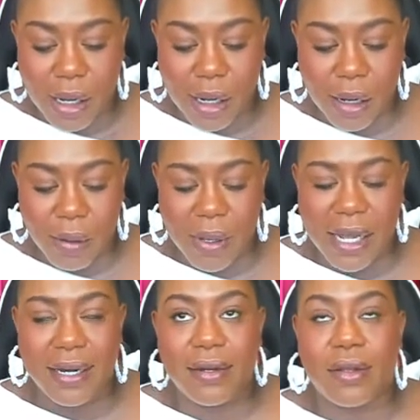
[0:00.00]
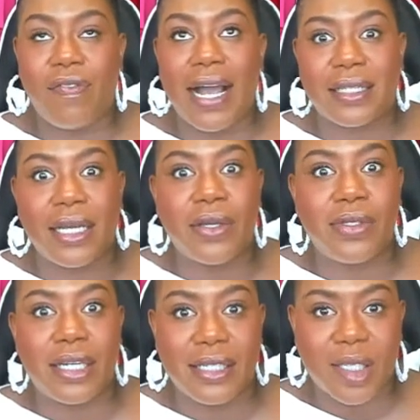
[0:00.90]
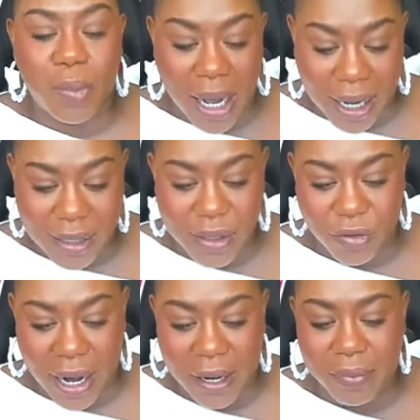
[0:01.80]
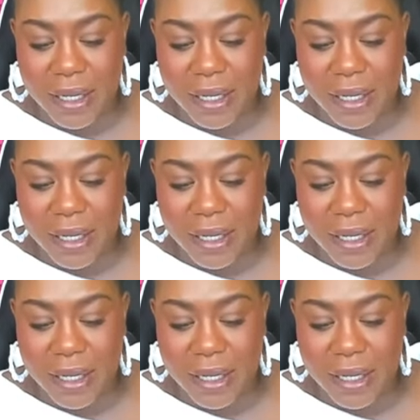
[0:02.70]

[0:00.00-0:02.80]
and the fact that they use it in spas, right?